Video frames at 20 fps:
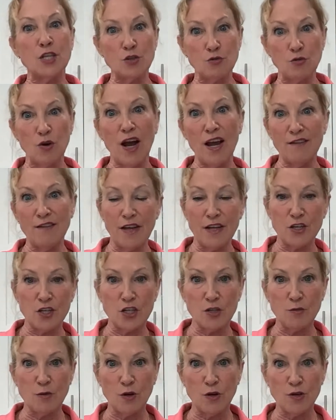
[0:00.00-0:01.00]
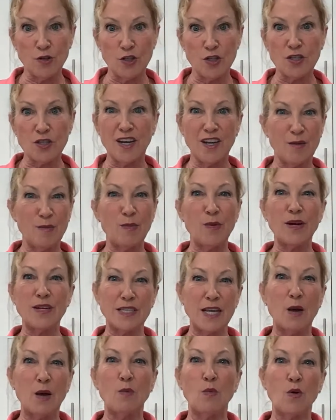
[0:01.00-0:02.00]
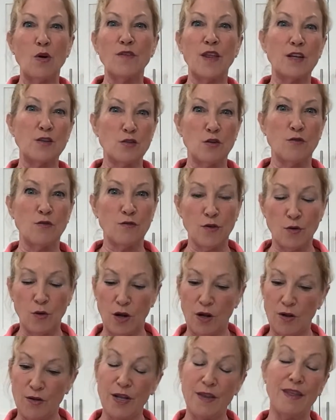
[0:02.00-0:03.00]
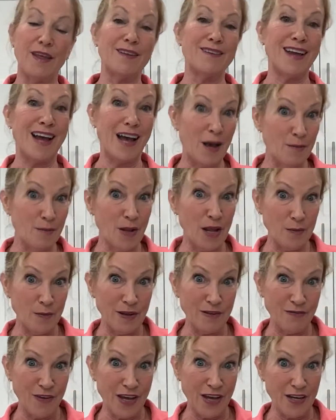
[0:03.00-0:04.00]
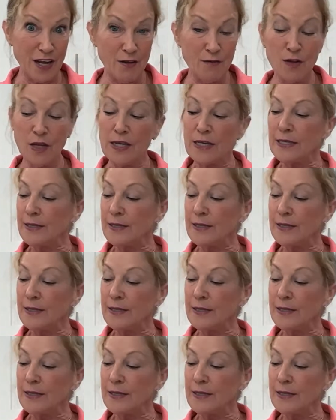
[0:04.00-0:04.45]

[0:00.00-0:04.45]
dry vegetable just kind of brings out more of that sulfur quality that I'm not a big fan of.